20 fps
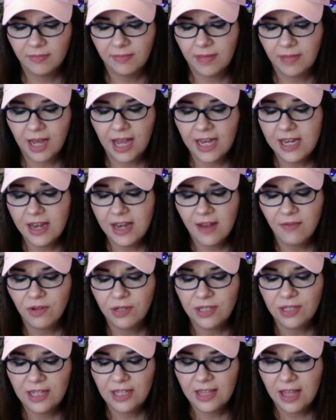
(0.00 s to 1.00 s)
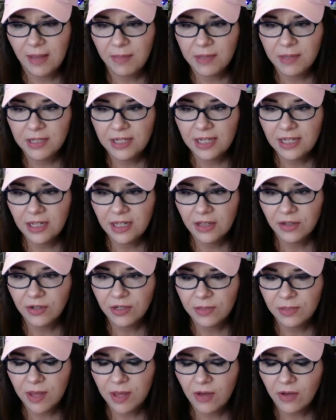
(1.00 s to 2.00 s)
I'd never seen that particular
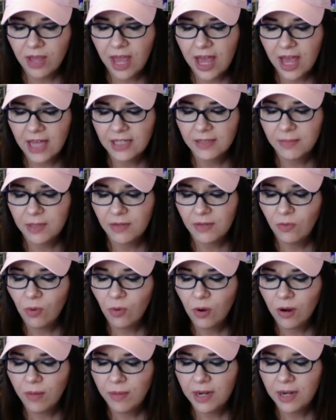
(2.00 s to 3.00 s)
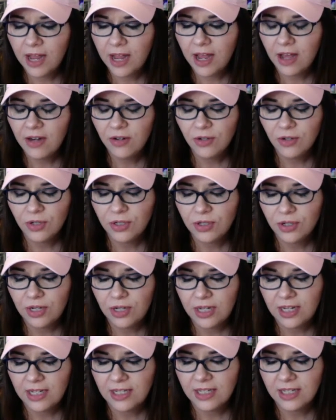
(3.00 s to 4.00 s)
spell cast before, but I understood
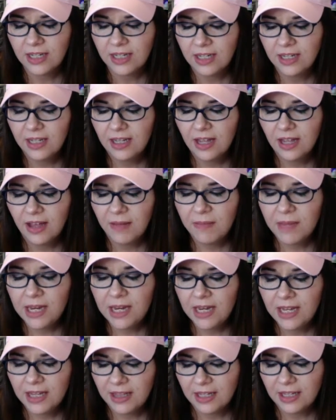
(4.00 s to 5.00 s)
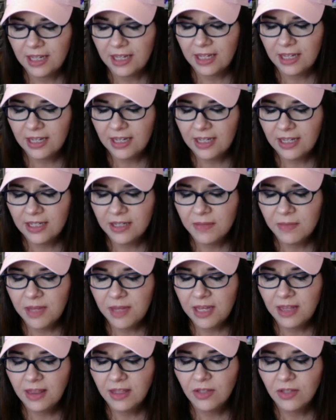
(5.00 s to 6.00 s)
it immediately to
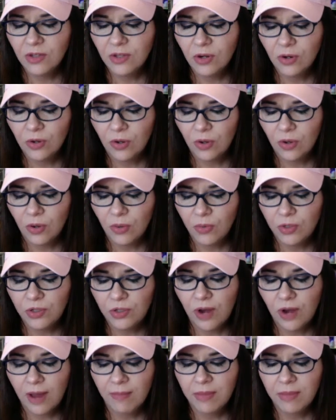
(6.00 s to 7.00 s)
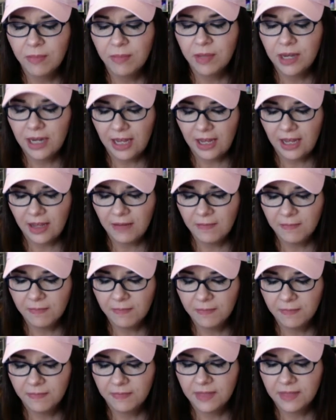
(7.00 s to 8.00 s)
mean the circle would trap the bunny
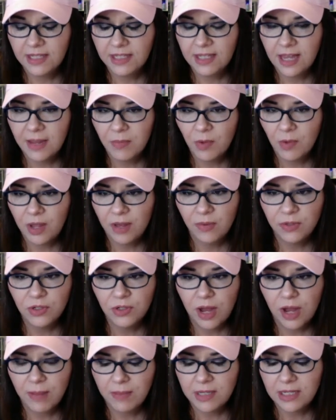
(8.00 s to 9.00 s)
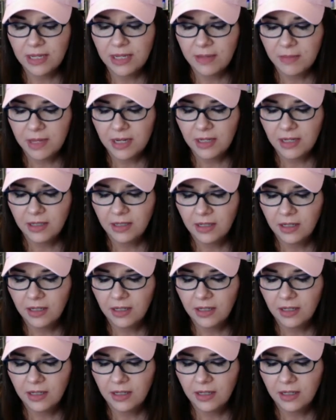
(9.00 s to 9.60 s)
the same way it would trap a demon.